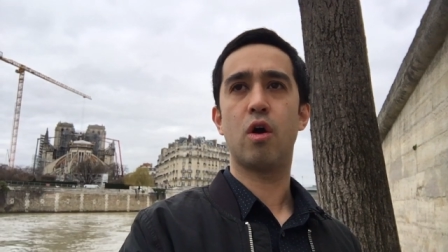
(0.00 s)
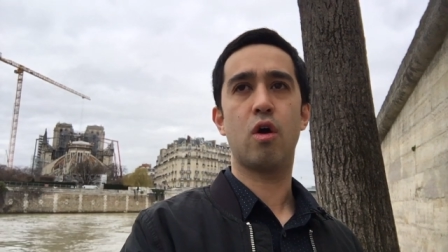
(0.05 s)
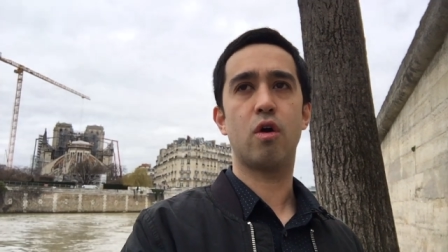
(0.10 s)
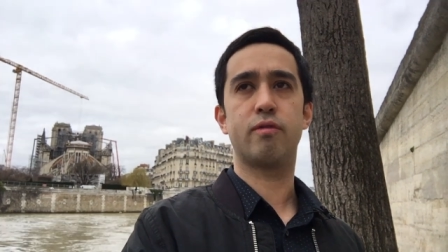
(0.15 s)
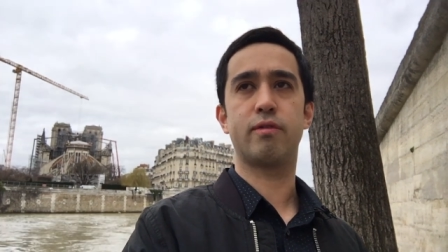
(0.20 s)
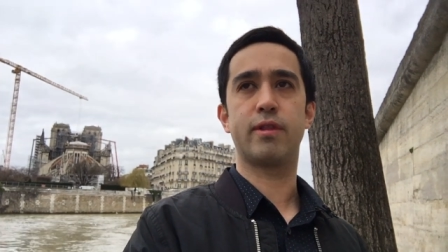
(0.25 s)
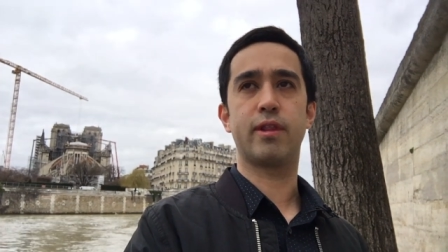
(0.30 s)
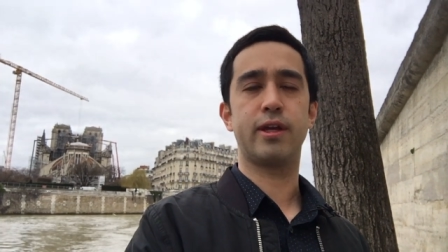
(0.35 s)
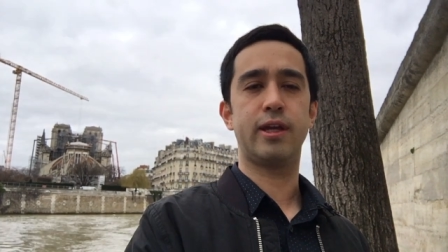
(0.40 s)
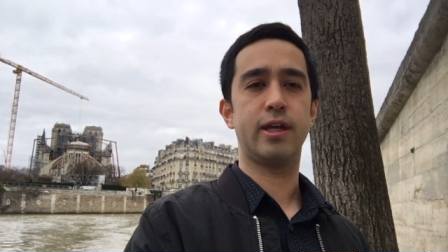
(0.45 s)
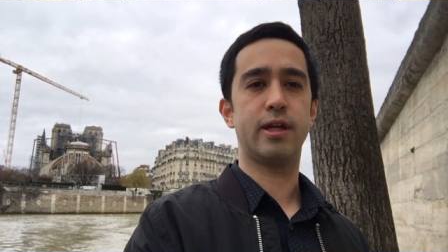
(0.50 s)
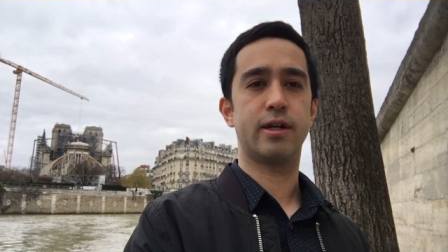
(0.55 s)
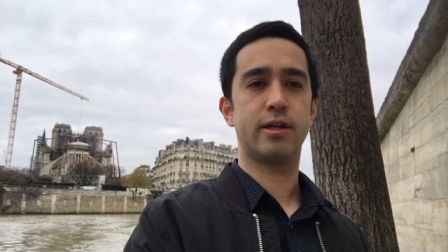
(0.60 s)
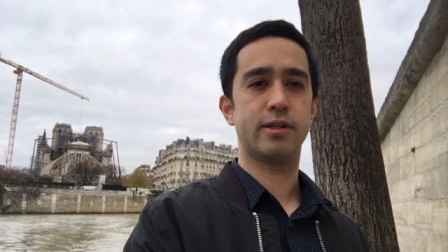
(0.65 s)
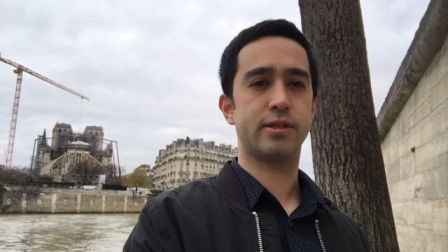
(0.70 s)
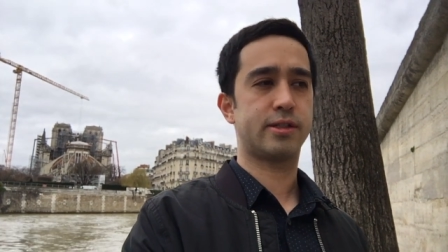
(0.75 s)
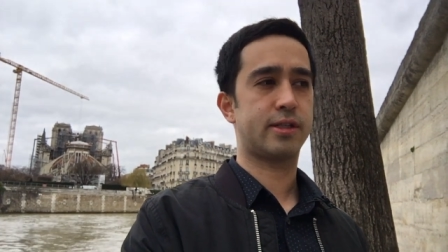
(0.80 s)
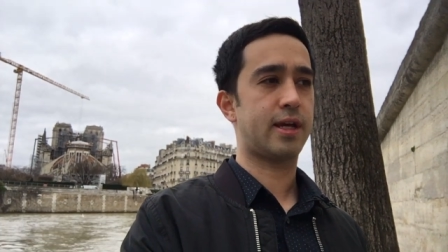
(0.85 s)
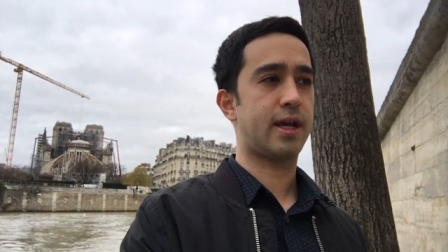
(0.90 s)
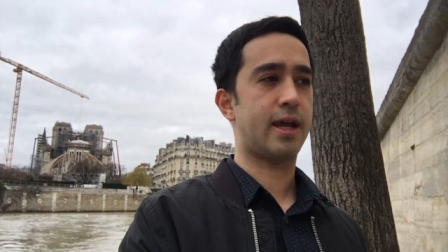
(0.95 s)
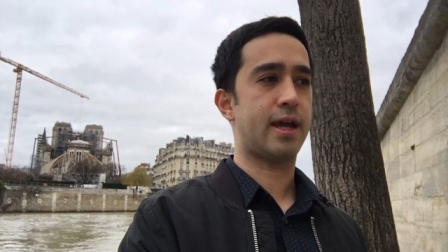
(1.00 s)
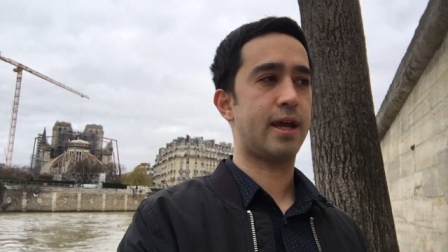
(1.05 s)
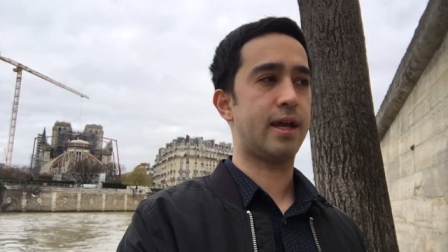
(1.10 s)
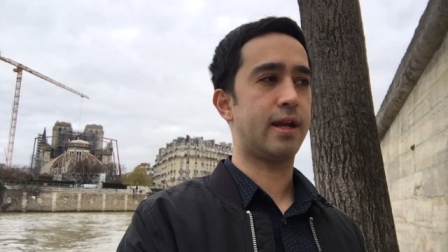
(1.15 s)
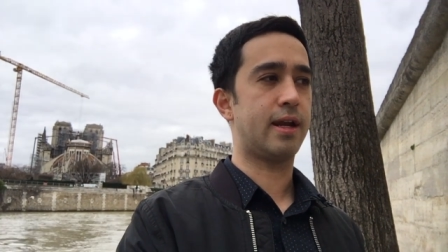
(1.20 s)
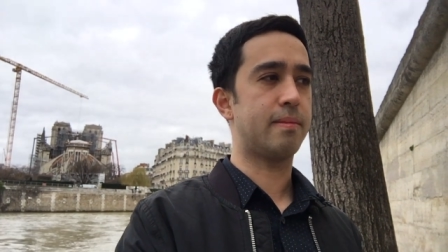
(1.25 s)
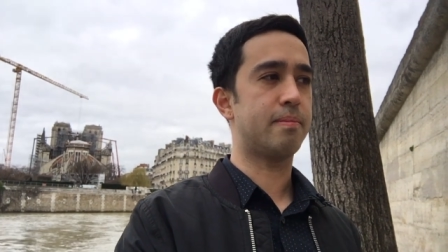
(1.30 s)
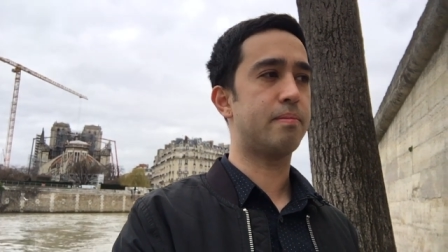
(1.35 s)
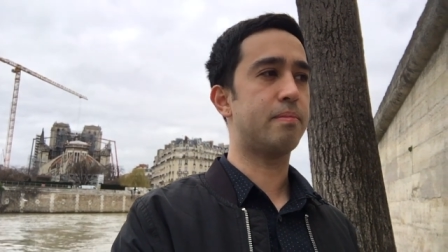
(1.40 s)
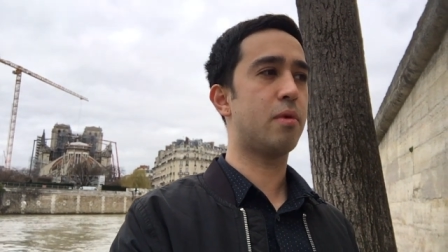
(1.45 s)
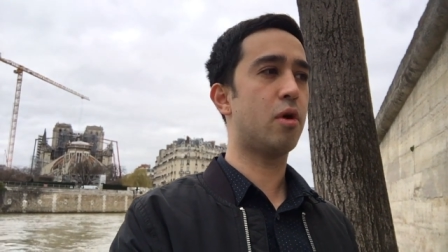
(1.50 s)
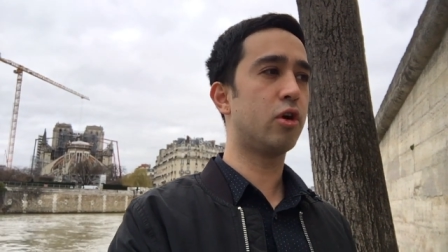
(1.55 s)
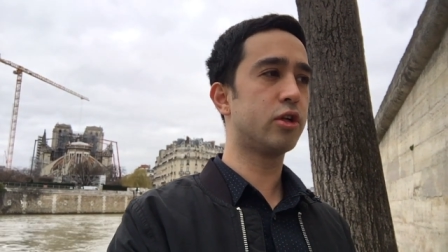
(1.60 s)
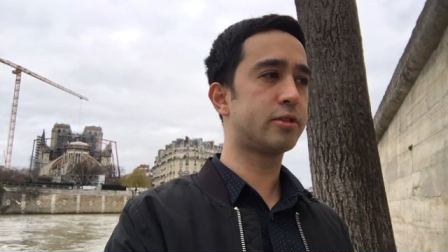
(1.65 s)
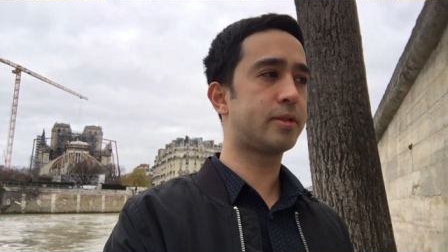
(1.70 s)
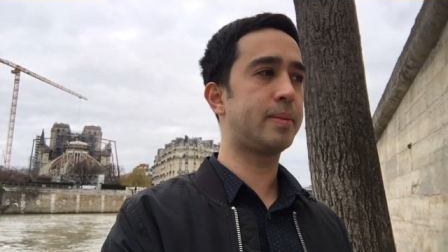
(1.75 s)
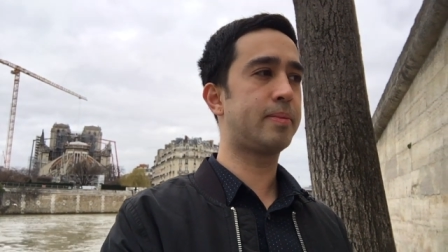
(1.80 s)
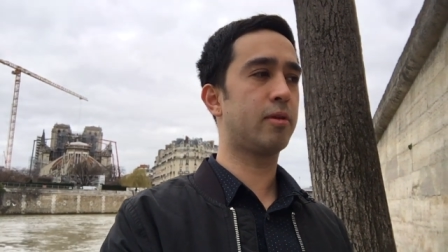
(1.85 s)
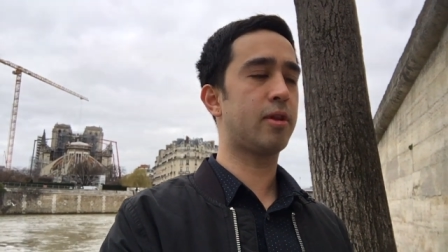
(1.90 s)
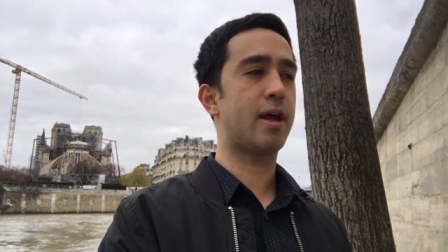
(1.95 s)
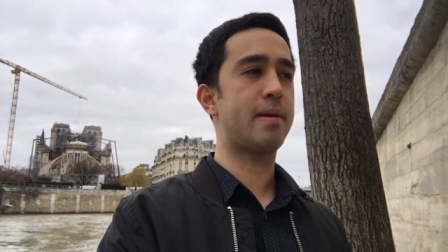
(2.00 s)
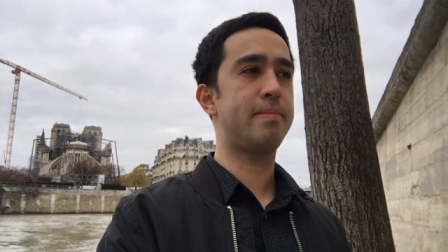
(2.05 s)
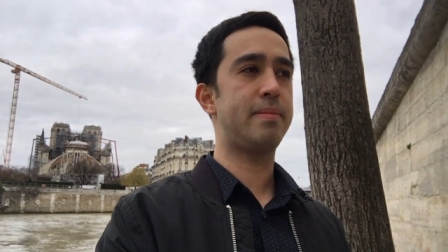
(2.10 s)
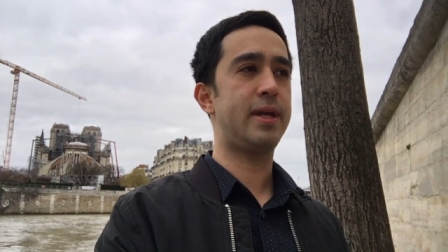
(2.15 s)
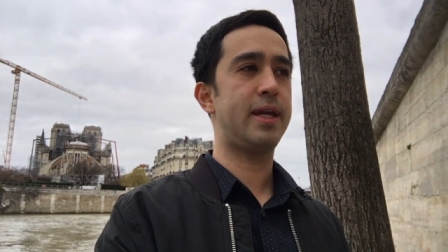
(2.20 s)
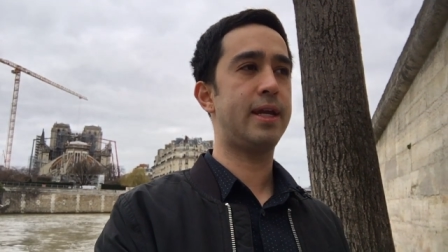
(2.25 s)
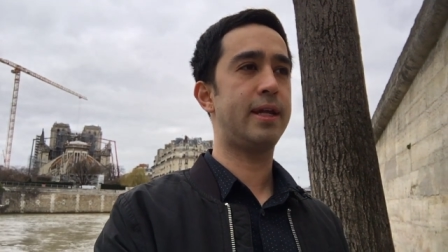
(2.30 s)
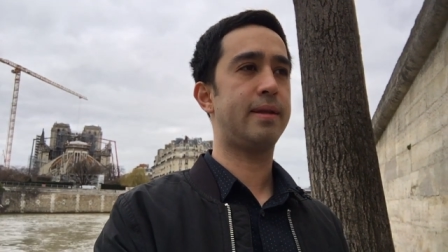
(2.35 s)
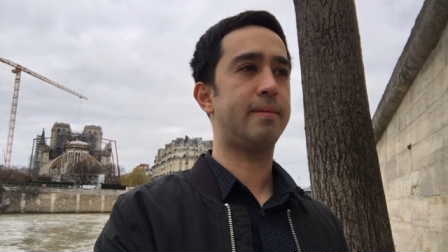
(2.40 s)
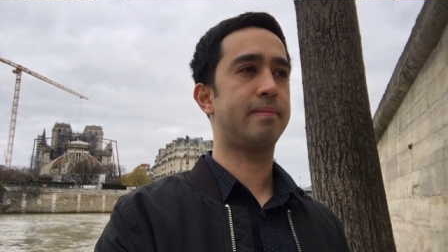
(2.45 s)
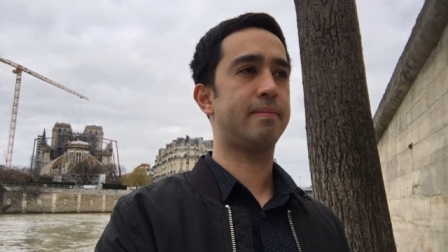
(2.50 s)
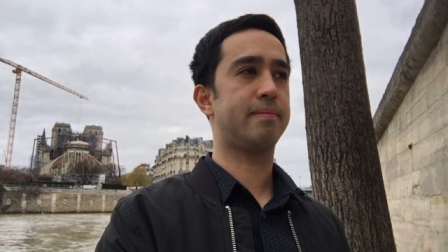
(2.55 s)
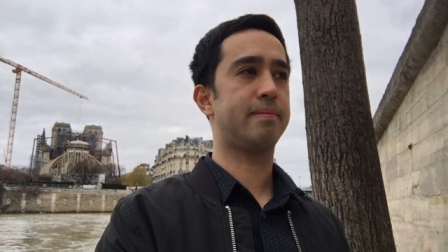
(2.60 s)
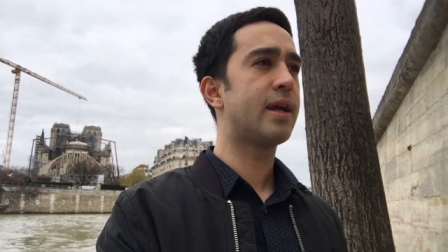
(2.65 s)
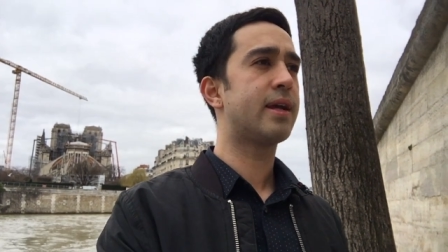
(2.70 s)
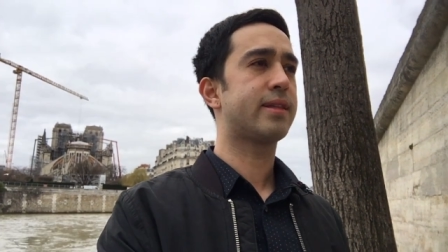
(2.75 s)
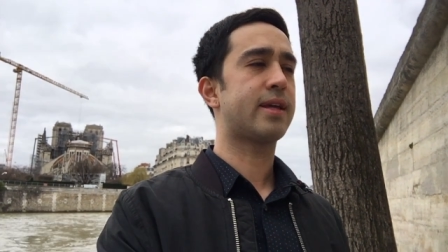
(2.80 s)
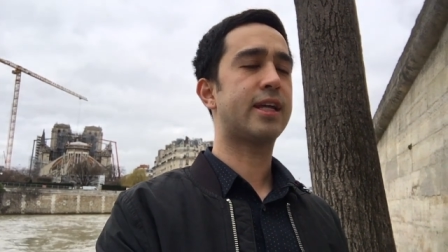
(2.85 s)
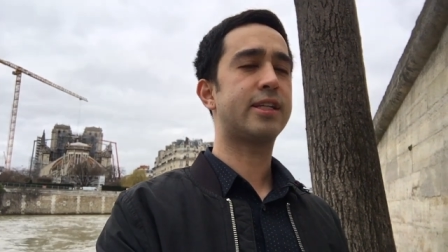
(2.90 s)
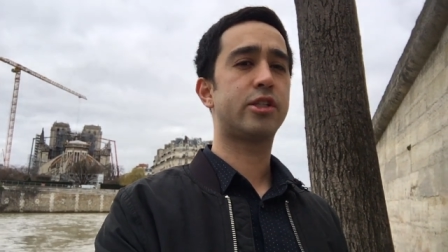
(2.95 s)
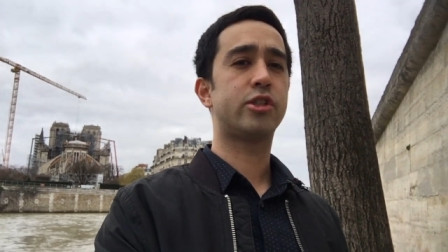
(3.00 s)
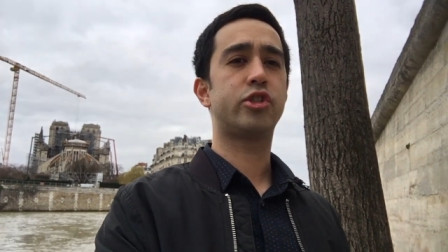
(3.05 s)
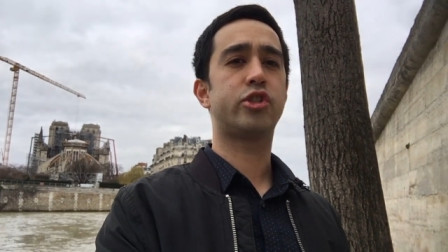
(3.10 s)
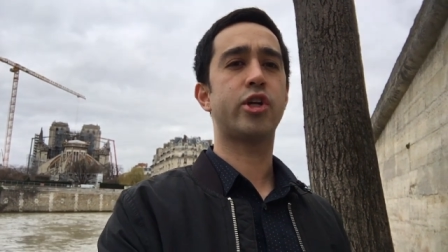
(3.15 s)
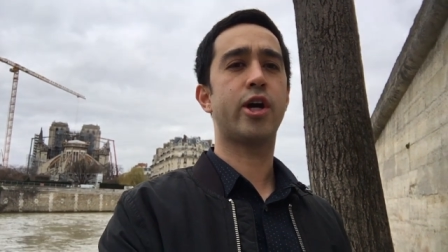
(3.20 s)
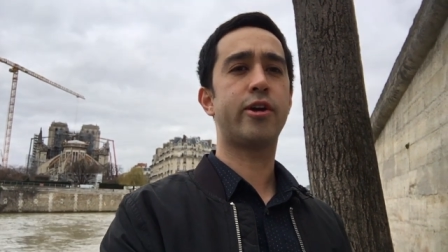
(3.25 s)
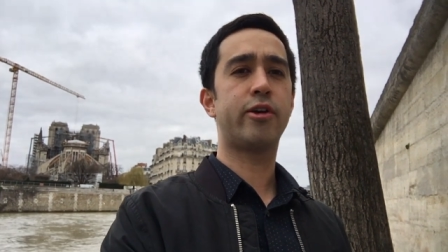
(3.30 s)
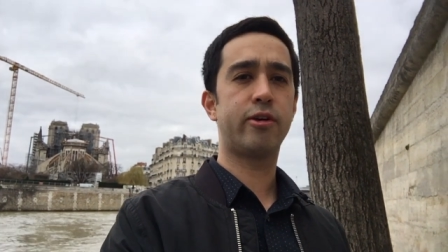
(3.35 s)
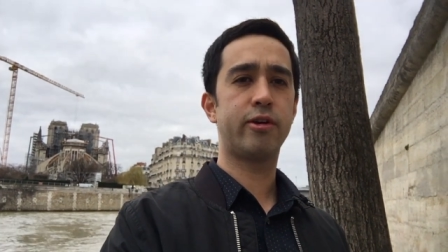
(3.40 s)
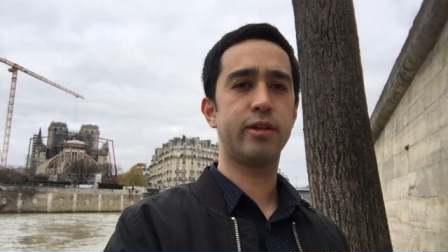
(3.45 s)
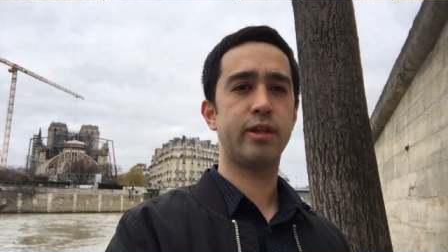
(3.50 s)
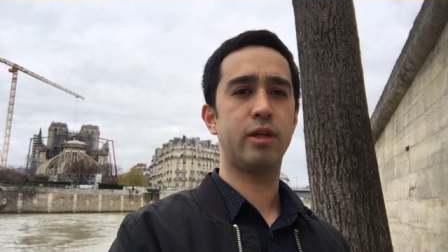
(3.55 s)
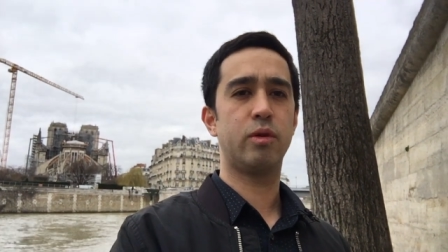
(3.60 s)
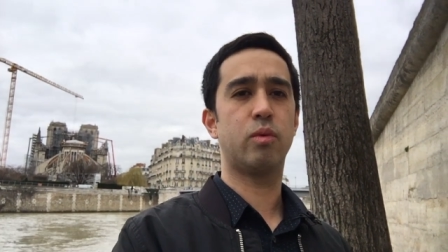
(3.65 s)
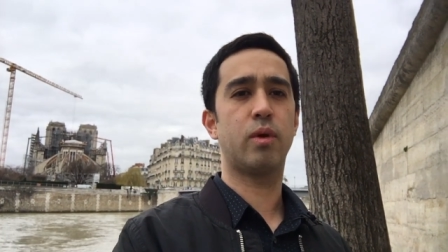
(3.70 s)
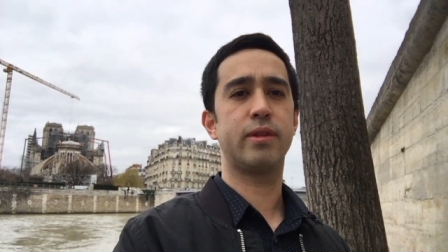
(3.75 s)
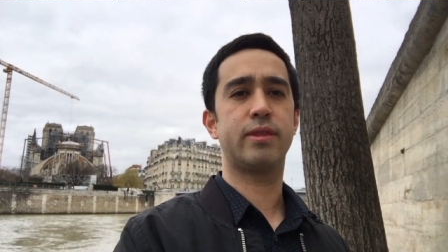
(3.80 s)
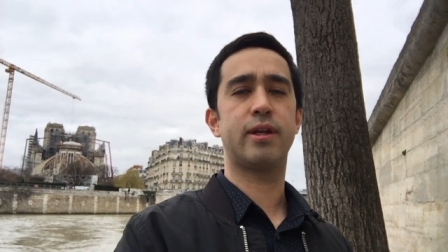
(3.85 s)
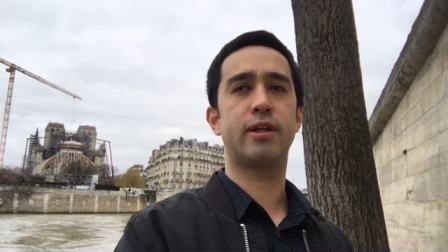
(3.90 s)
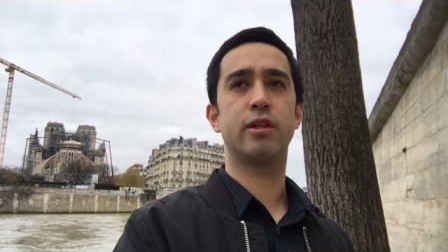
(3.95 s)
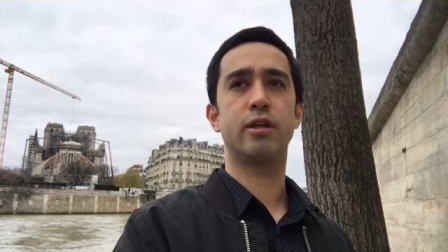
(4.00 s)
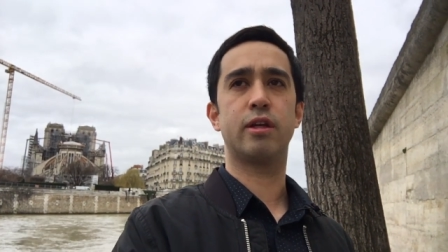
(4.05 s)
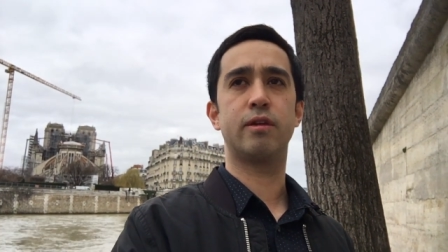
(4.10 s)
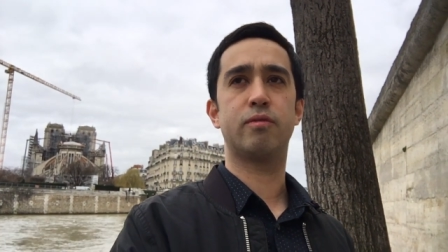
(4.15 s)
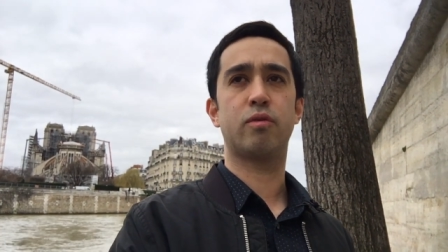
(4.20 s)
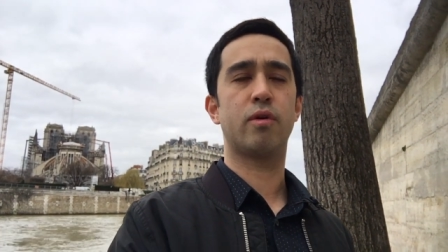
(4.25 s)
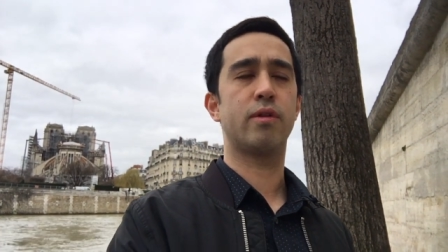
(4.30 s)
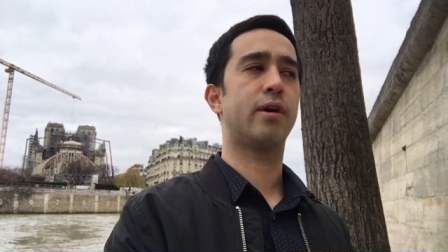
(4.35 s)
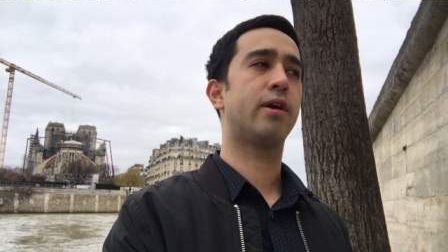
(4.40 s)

over the years and most people I meet that's generally what they're looking for.